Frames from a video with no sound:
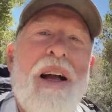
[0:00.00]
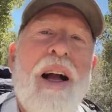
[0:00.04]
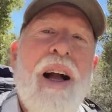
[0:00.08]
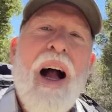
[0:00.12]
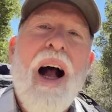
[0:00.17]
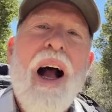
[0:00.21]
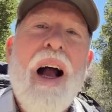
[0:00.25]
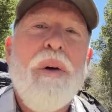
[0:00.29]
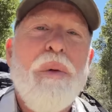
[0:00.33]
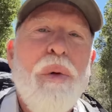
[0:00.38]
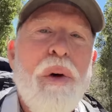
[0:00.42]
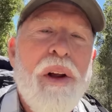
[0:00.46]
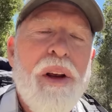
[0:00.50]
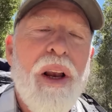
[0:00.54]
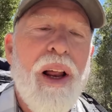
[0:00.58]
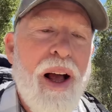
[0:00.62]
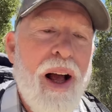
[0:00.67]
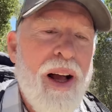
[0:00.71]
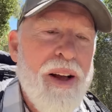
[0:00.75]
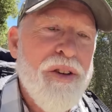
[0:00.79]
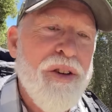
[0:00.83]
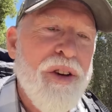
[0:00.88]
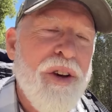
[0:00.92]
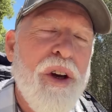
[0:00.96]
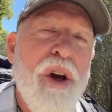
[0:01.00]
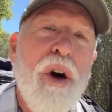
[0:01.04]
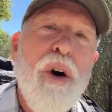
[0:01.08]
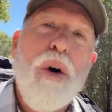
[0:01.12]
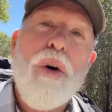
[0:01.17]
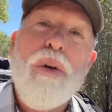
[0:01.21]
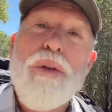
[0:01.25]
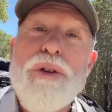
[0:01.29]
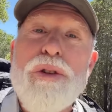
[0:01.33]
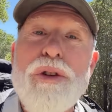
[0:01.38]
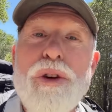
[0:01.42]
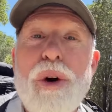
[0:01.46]
I realize that
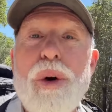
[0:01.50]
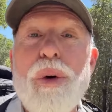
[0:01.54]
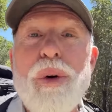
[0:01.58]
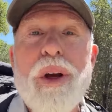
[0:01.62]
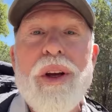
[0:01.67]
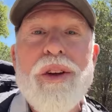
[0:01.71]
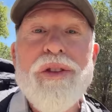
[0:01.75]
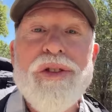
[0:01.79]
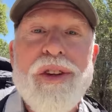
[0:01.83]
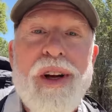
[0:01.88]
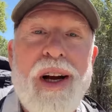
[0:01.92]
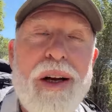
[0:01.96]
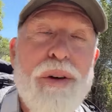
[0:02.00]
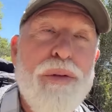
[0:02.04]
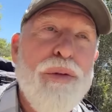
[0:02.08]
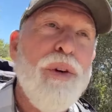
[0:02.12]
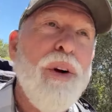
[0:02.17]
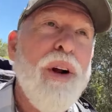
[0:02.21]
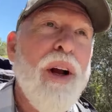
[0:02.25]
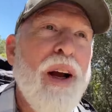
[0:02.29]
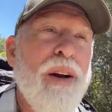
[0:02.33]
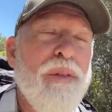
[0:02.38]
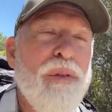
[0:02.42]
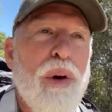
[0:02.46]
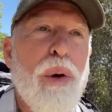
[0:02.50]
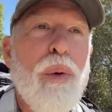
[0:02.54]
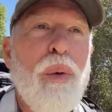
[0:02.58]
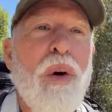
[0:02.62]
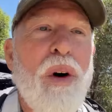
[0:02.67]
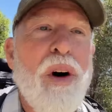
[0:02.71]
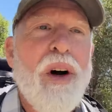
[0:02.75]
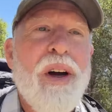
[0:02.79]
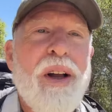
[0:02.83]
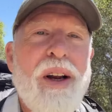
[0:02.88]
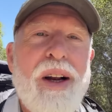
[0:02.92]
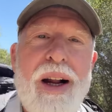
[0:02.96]
cold soaking is not for
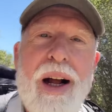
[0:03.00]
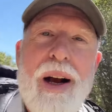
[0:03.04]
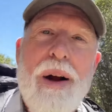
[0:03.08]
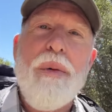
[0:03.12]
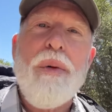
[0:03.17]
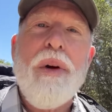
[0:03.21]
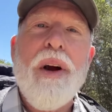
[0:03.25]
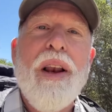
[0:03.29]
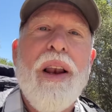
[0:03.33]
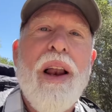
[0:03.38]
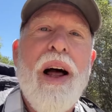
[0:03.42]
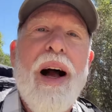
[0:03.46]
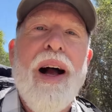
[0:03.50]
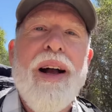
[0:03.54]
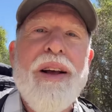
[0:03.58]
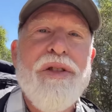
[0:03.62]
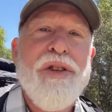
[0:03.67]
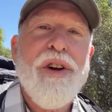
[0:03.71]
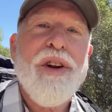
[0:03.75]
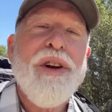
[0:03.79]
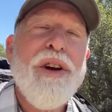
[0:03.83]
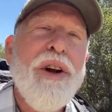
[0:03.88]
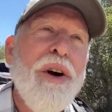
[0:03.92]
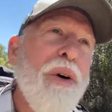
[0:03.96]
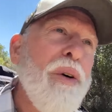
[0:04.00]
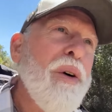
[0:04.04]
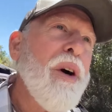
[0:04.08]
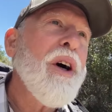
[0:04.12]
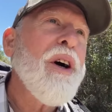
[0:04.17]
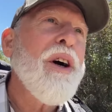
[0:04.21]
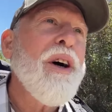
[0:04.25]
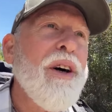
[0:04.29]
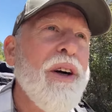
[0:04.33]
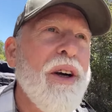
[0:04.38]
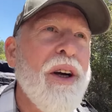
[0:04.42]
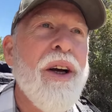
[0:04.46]
everyone, and I realize that no
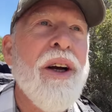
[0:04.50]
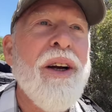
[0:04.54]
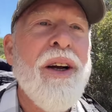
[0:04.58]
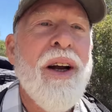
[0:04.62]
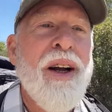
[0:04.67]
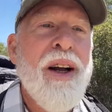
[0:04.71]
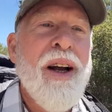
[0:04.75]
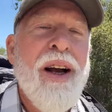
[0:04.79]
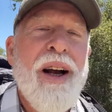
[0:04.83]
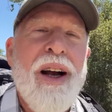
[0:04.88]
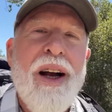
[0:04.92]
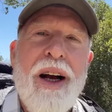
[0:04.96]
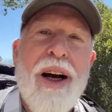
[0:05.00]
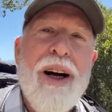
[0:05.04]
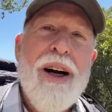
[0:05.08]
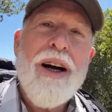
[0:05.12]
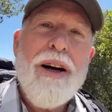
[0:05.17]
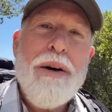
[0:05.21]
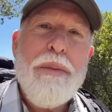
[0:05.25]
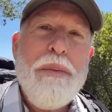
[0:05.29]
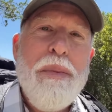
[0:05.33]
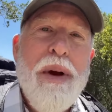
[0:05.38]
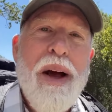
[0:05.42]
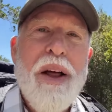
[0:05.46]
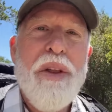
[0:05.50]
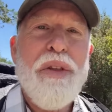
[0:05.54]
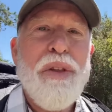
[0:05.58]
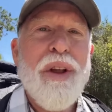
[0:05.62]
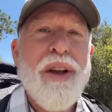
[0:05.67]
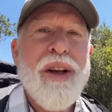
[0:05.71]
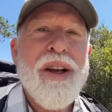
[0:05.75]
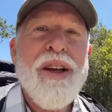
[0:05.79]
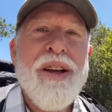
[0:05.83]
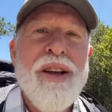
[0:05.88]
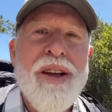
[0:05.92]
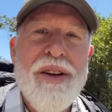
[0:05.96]
cook
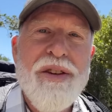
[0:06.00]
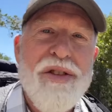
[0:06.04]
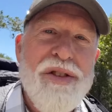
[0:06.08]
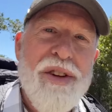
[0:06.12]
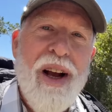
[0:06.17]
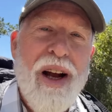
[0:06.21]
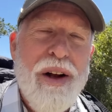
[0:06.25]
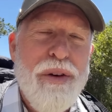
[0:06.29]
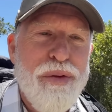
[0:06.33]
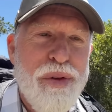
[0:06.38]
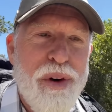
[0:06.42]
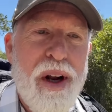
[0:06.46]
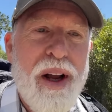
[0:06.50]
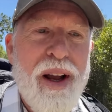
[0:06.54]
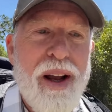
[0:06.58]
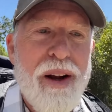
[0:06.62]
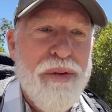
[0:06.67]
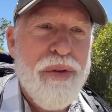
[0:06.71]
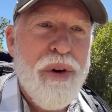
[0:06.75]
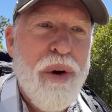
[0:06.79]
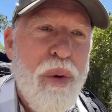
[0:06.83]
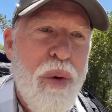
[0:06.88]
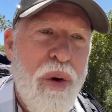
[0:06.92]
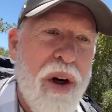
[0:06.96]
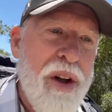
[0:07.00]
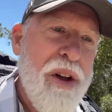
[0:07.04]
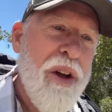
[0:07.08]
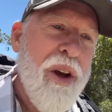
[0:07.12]
method is not for everyone.